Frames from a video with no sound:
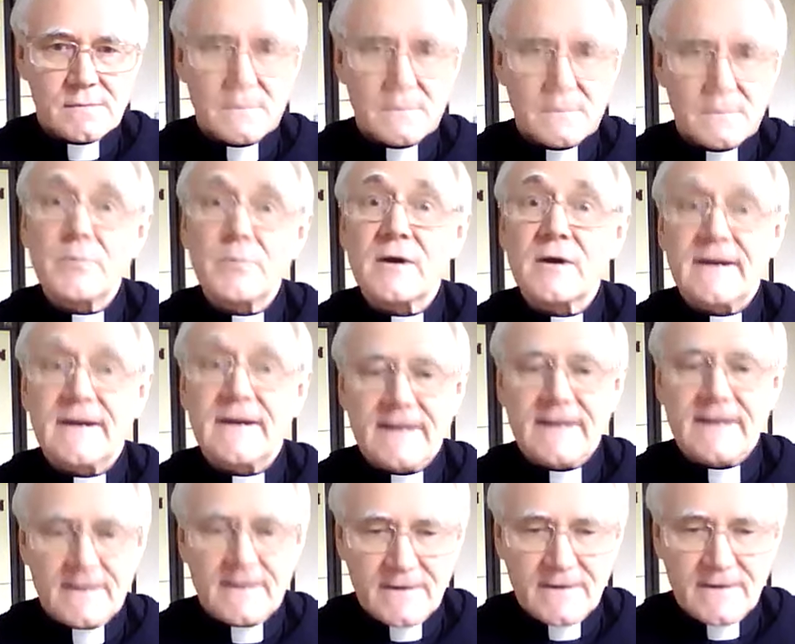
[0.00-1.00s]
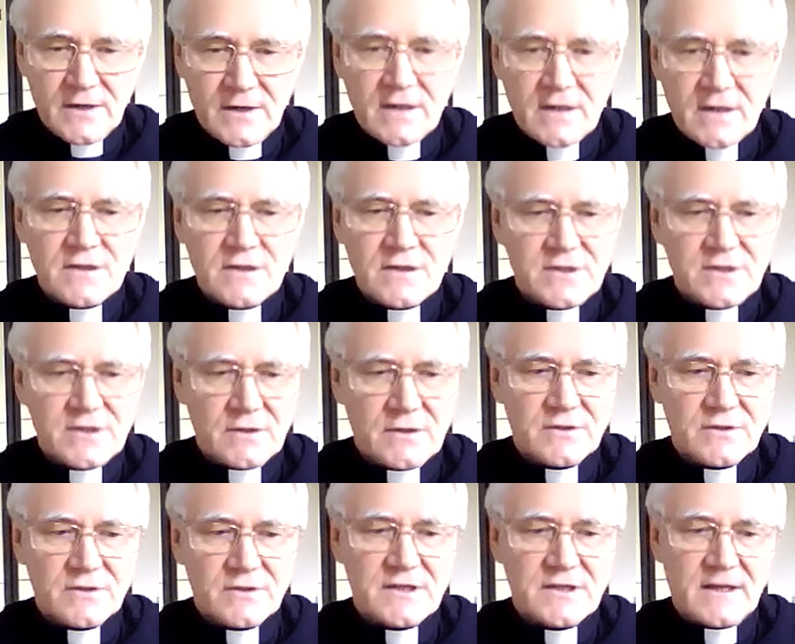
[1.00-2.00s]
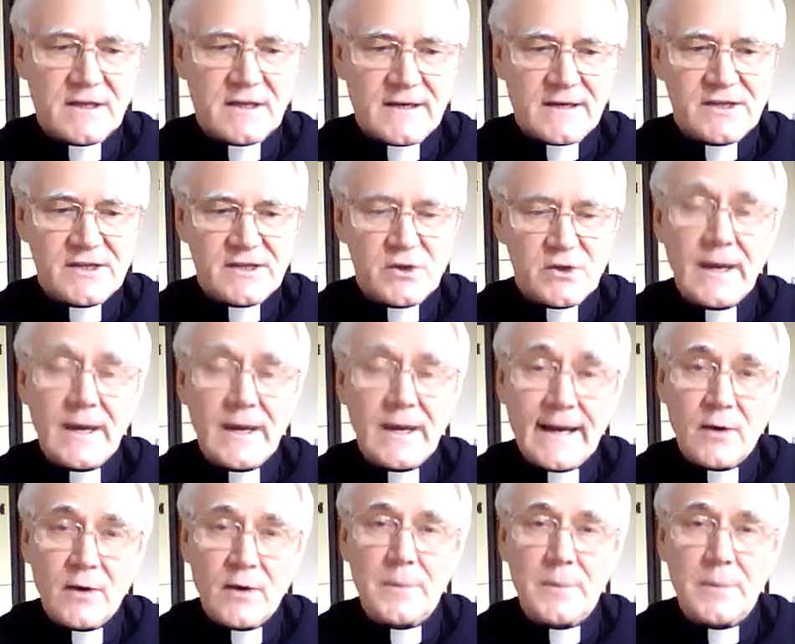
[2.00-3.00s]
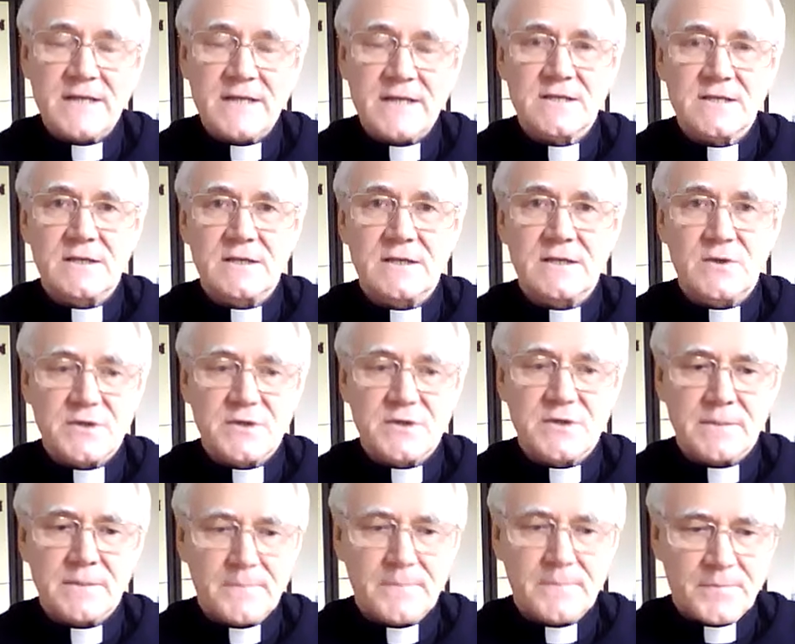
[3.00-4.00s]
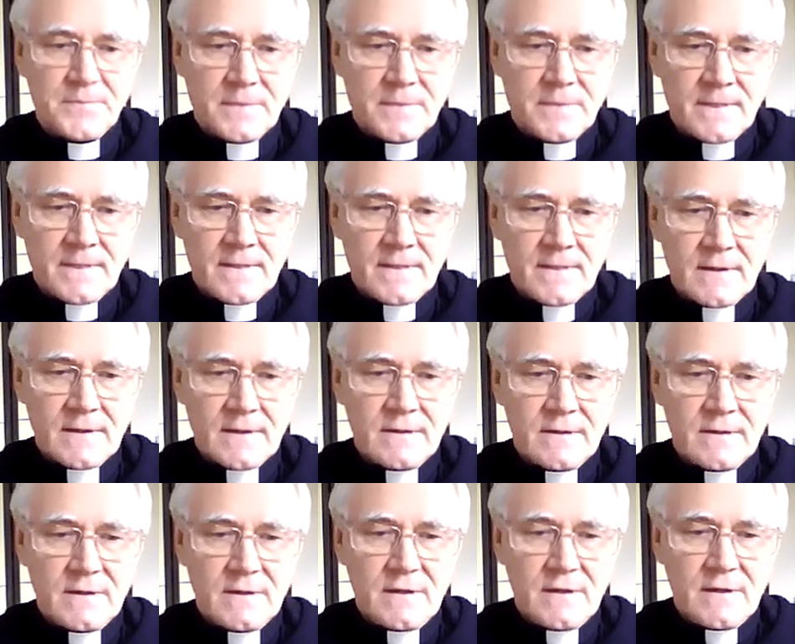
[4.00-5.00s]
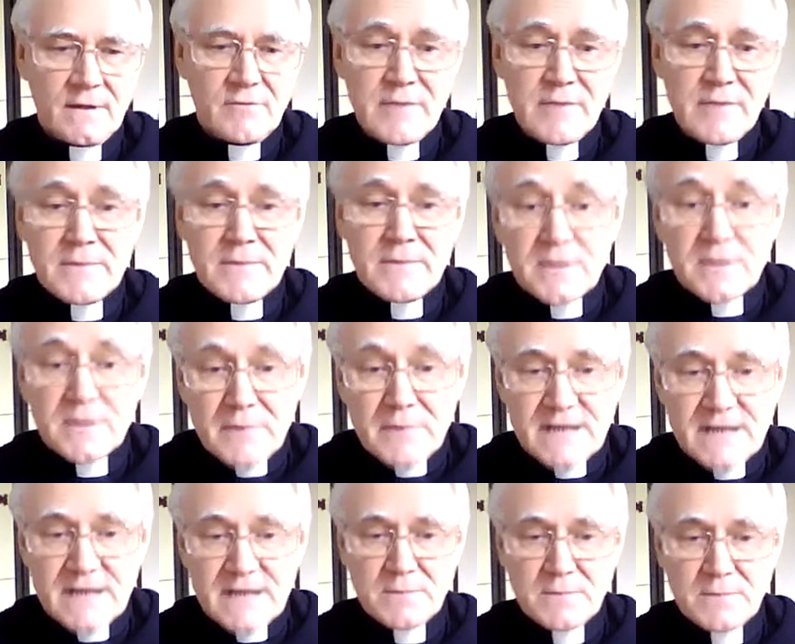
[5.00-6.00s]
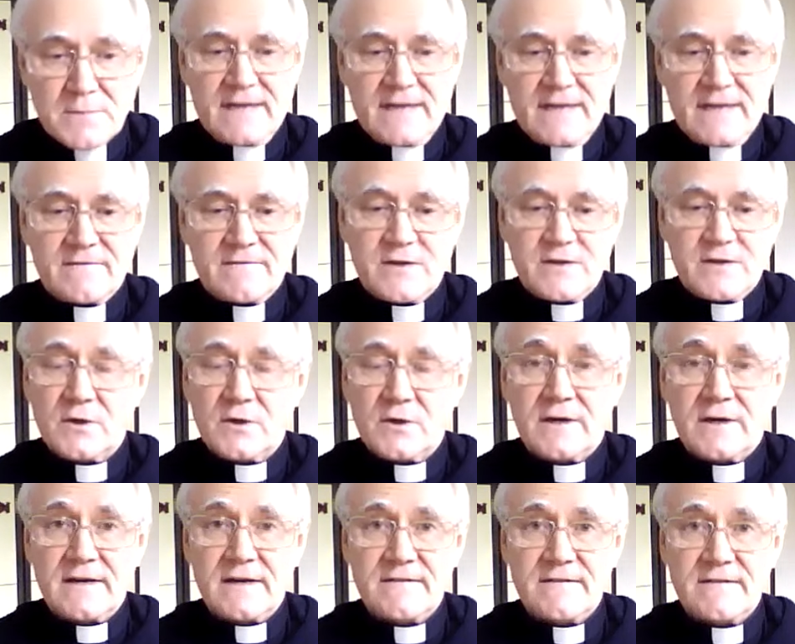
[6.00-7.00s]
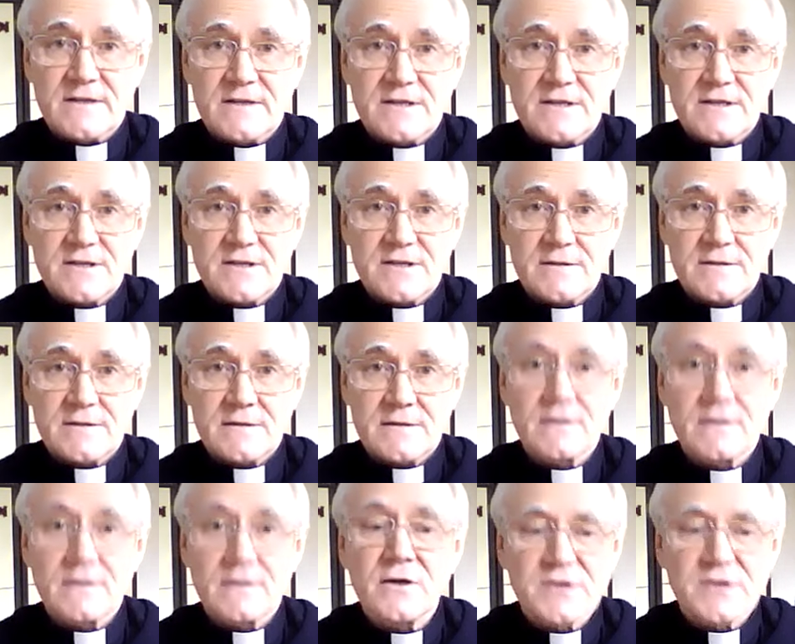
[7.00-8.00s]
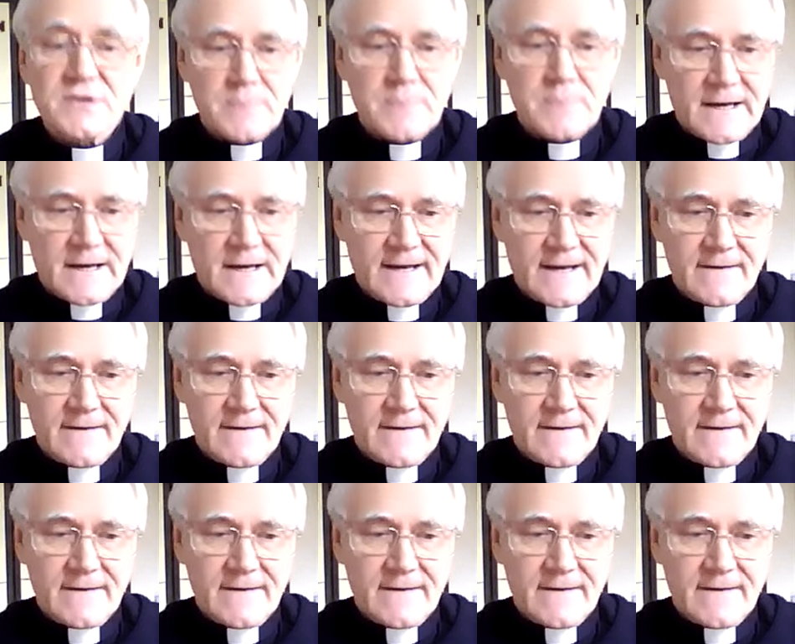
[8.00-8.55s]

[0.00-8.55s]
Pray and ask God to guide you how best to use them. Remember, the best plan for your life is God's plan.